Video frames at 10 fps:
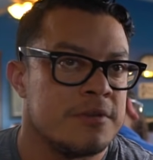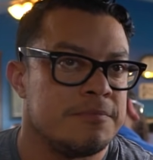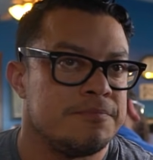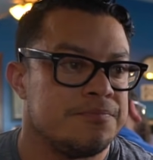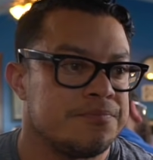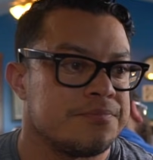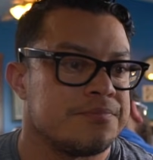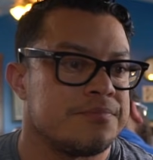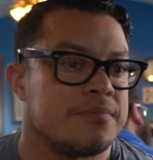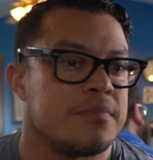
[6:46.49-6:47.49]

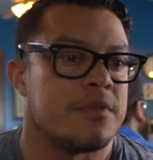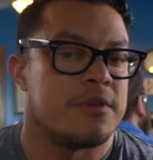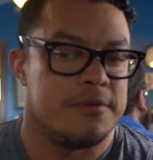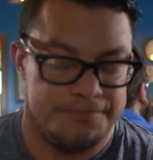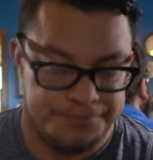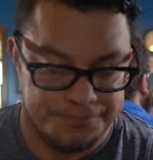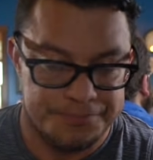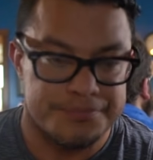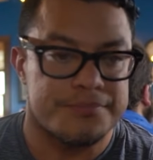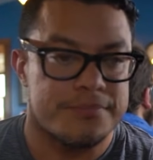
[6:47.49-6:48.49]

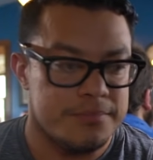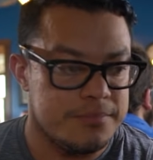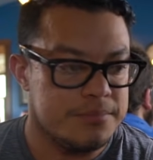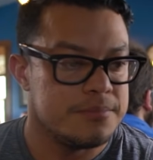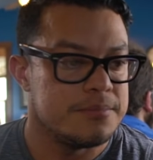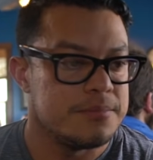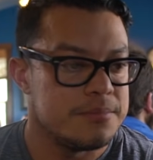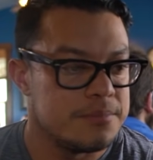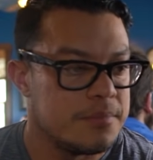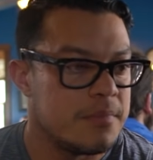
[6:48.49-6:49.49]

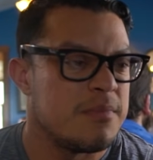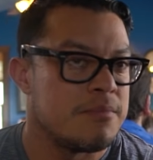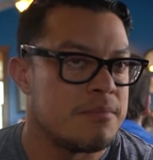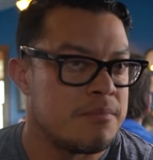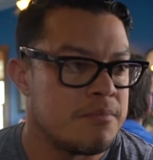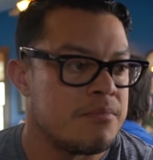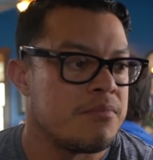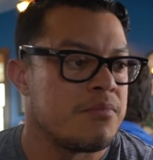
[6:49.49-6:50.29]
(not speaking)